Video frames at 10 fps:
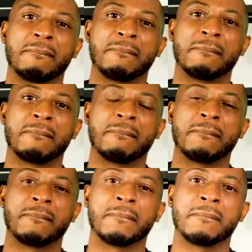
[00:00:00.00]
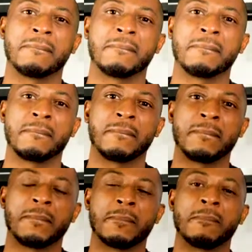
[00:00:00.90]

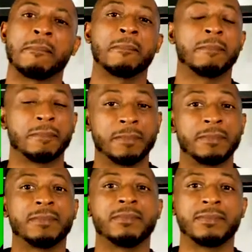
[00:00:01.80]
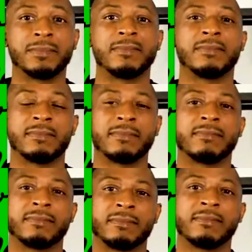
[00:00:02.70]

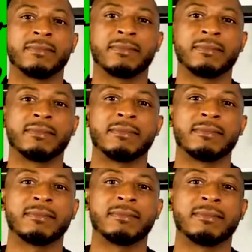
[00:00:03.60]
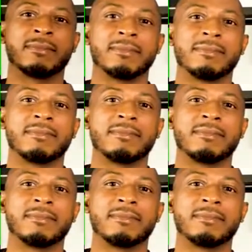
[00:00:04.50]
(silent)